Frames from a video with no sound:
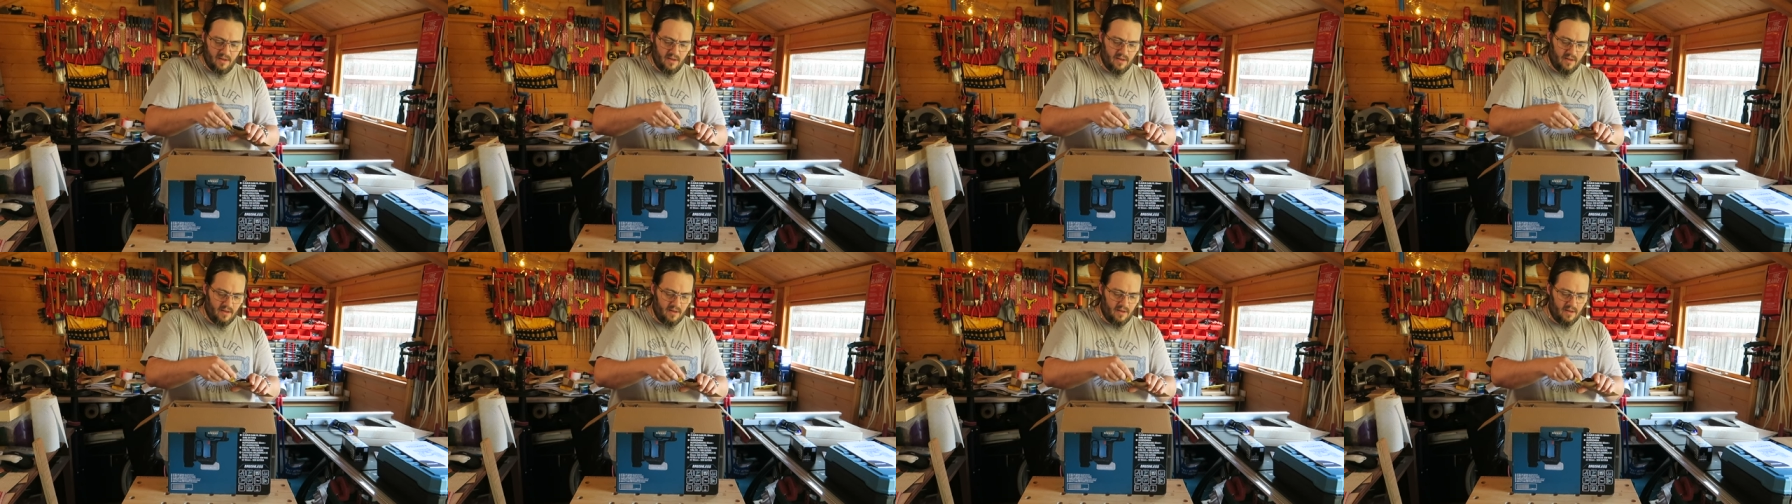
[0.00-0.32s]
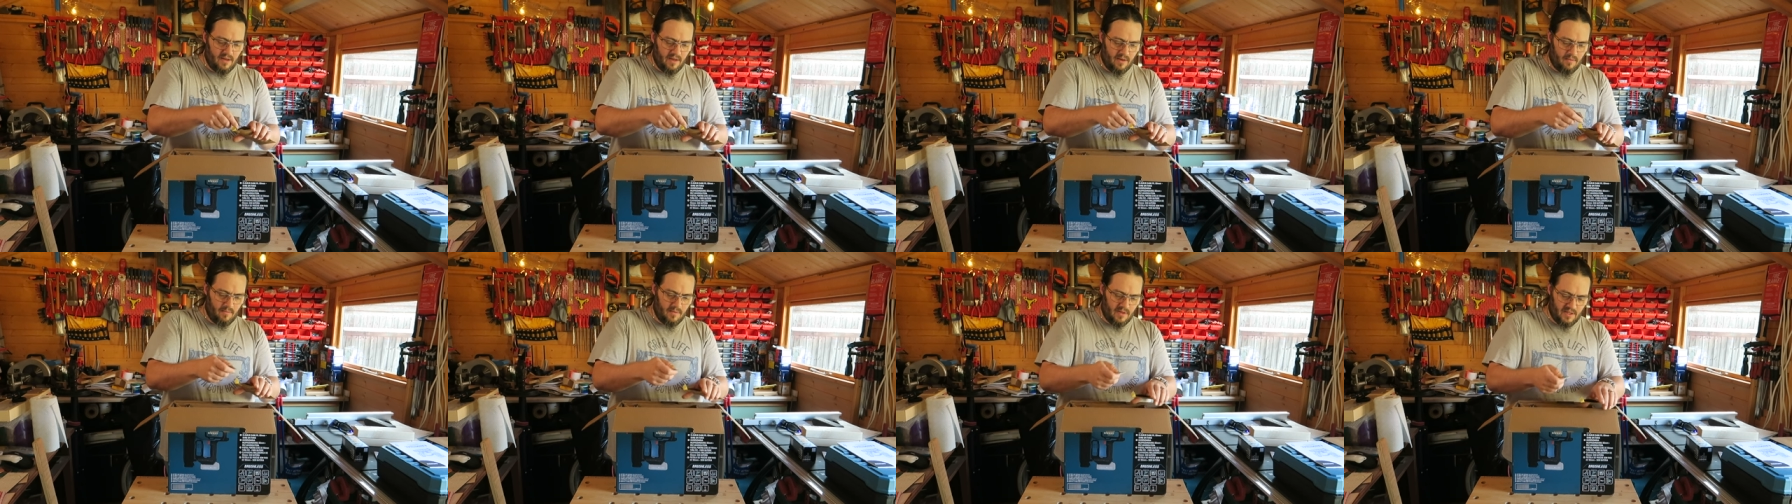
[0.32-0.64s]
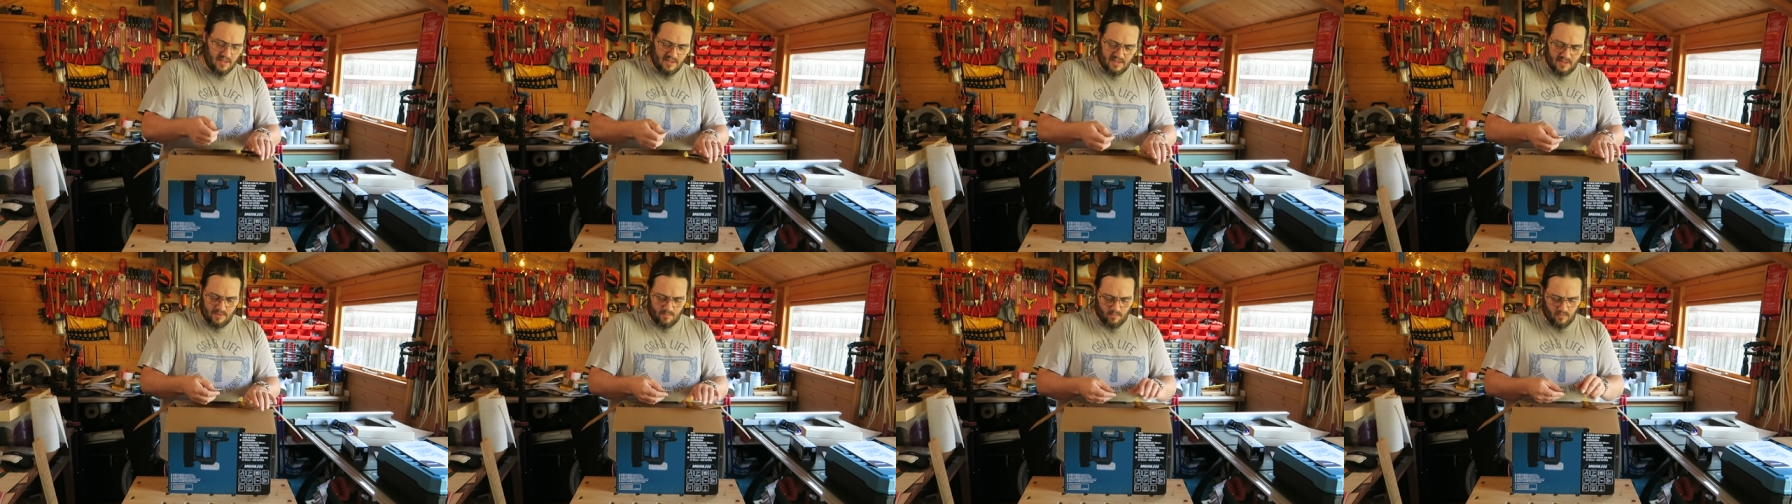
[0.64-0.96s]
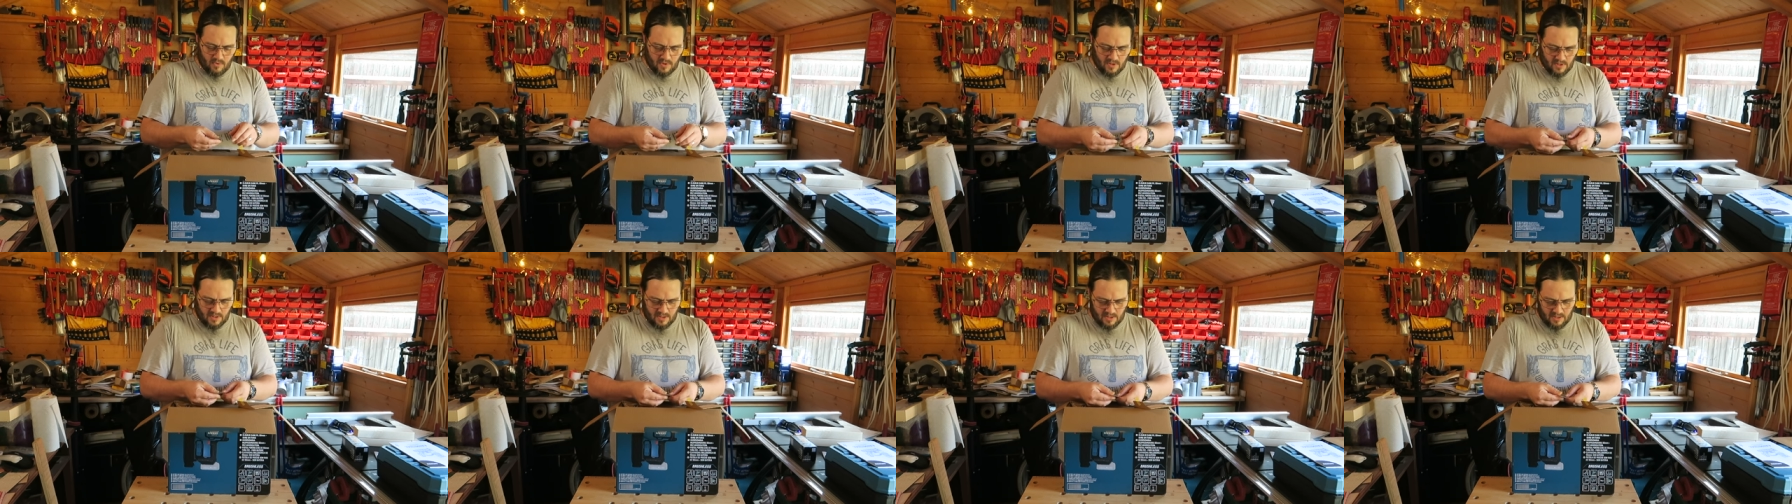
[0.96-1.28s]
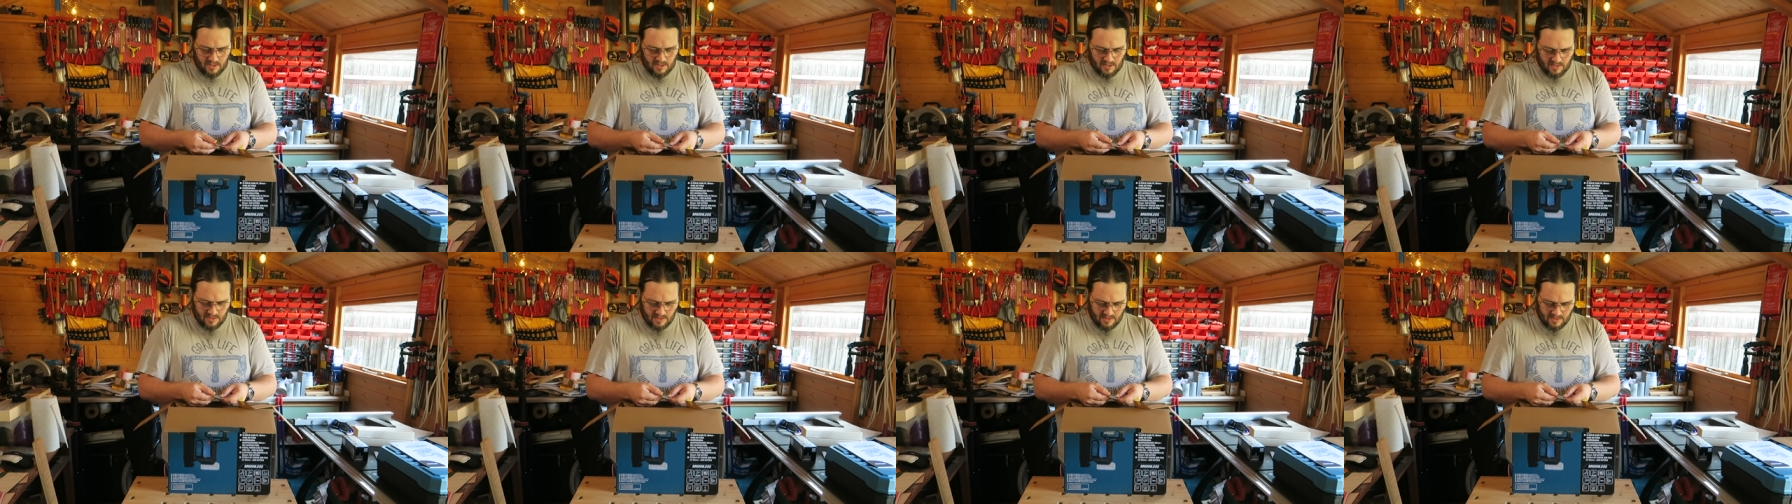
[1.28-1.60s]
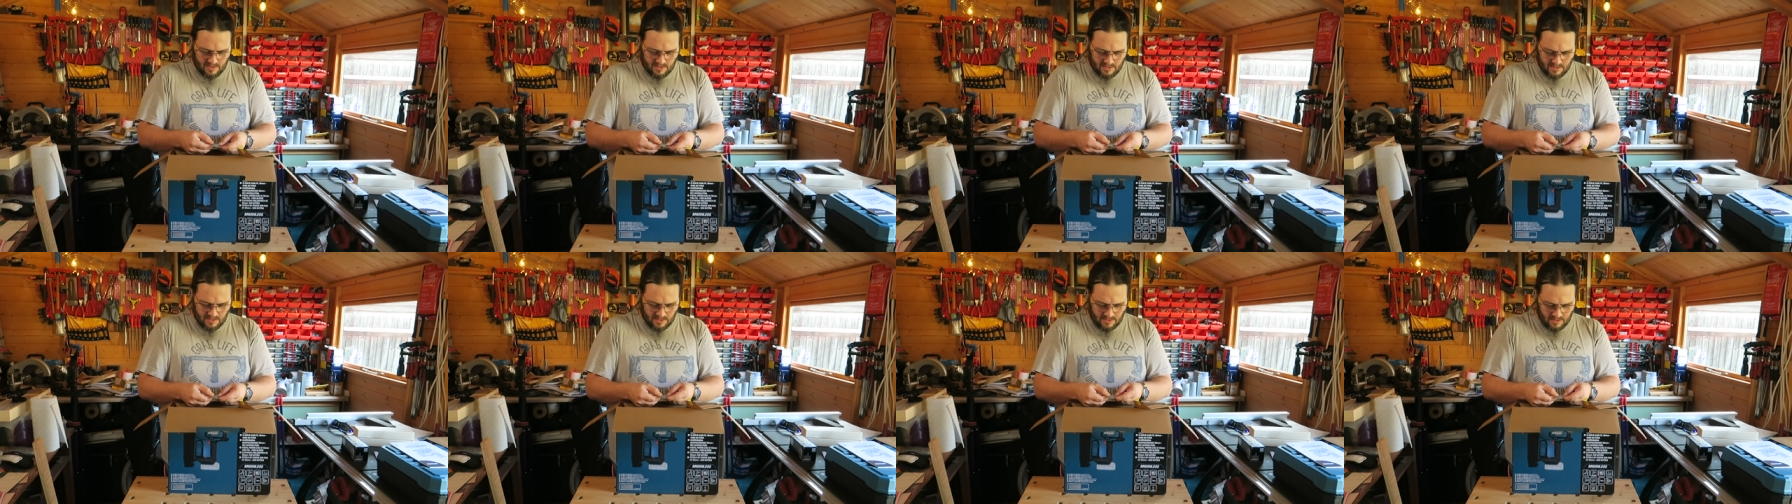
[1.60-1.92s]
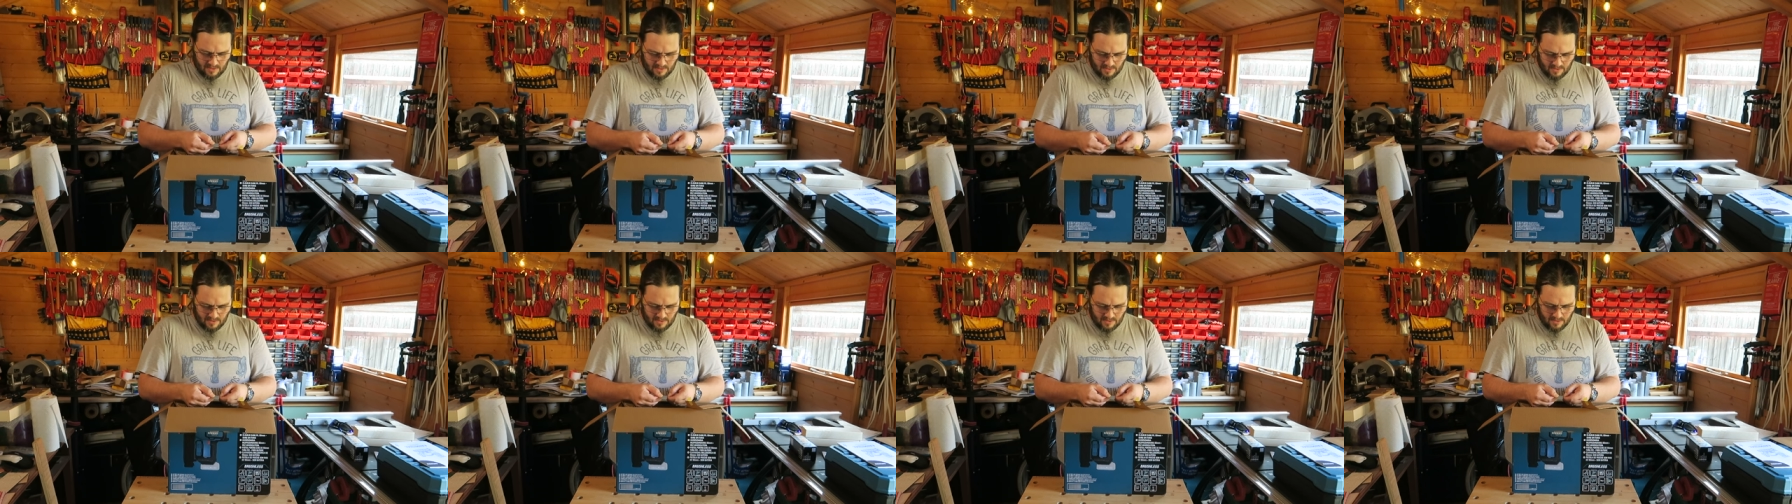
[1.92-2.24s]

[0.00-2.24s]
How many's in one of these? Let's see.